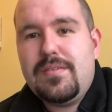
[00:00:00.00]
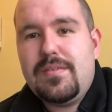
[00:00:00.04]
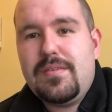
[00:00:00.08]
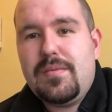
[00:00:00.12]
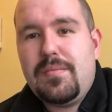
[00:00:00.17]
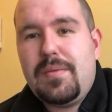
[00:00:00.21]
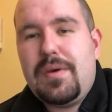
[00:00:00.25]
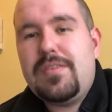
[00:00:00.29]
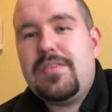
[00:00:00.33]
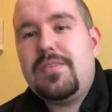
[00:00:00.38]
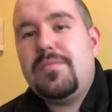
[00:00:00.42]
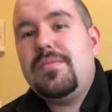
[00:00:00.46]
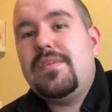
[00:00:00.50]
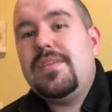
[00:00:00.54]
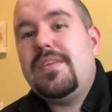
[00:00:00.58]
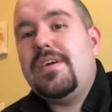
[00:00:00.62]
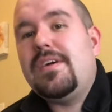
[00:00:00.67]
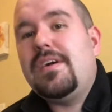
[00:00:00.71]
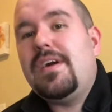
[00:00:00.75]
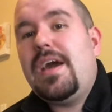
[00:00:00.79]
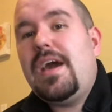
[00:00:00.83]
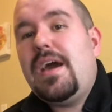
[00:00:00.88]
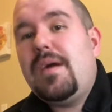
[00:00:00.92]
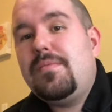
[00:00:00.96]
about something that
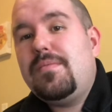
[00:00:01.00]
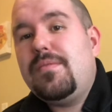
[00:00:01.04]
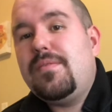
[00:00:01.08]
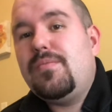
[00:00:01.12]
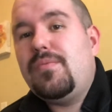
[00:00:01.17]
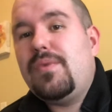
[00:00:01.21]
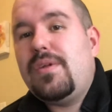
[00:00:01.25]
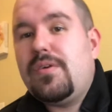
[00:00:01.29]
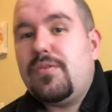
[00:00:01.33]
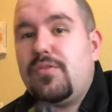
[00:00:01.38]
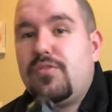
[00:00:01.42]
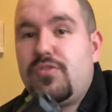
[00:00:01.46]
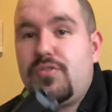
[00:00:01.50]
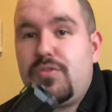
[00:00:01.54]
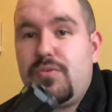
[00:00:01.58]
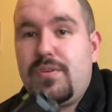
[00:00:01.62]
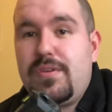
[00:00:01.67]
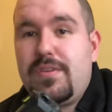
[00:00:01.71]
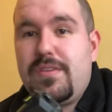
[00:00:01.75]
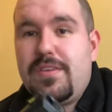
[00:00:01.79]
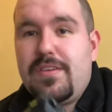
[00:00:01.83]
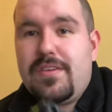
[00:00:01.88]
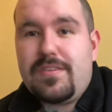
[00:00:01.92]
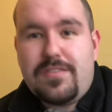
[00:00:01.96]
happened while I was
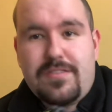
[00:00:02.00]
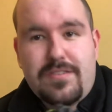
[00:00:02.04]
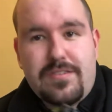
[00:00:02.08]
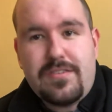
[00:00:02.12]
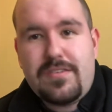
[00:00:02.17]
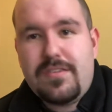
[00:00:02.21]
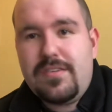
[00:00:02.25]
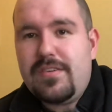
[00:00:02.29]
shooting this.